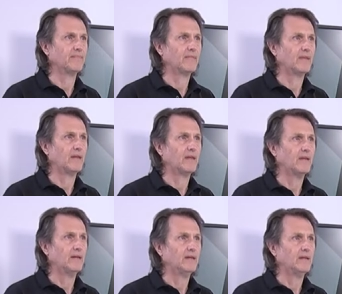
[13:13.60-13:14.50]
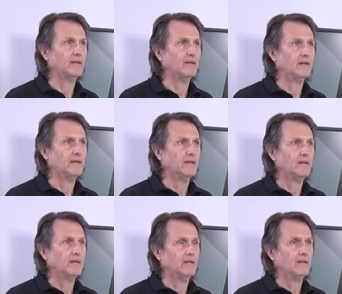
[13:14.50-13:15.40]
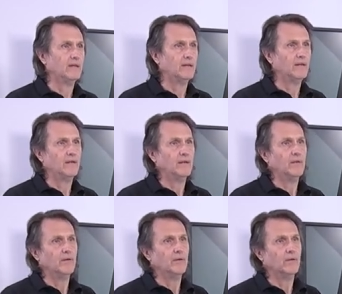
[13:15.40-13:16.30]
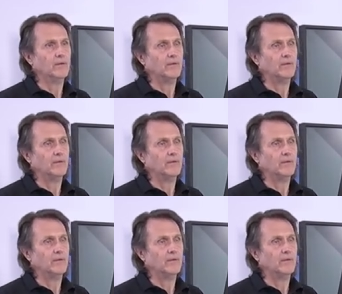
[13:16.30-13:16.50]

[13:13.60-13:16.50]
(silence)